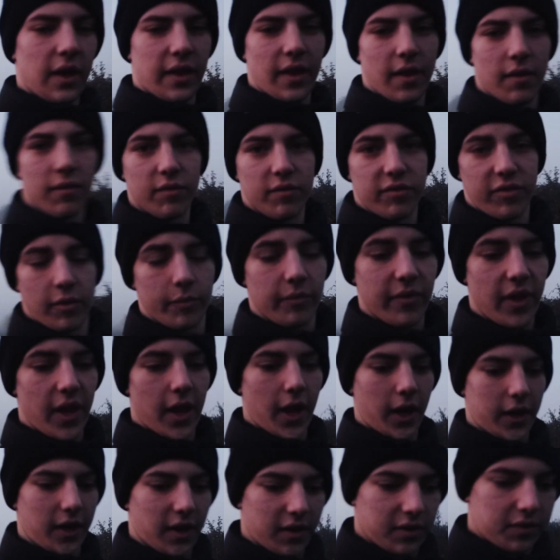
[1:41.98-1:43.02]
And then from there,
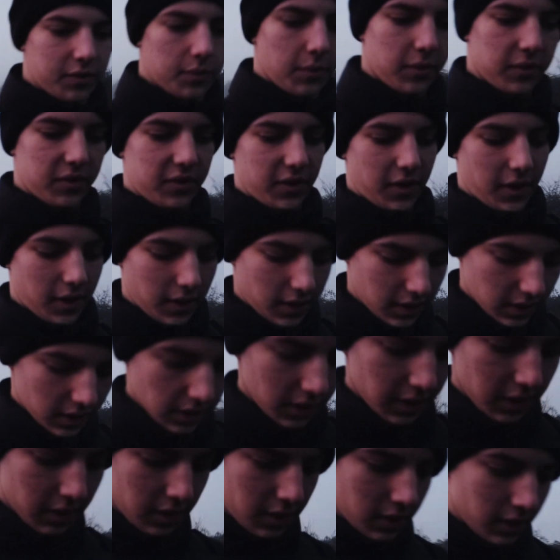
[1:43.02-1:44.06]
I guess we'll see
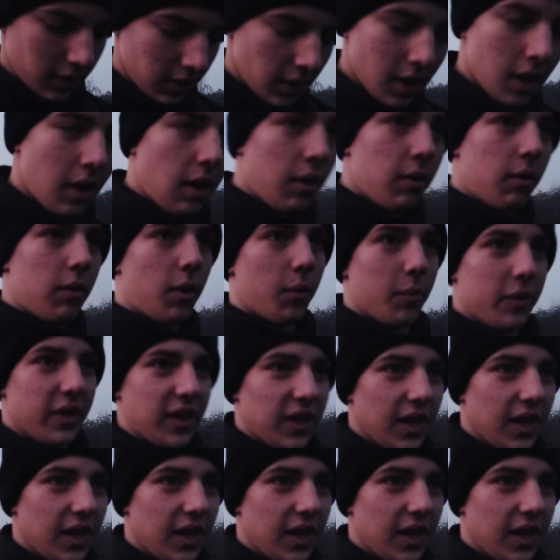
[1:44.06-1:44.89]
what we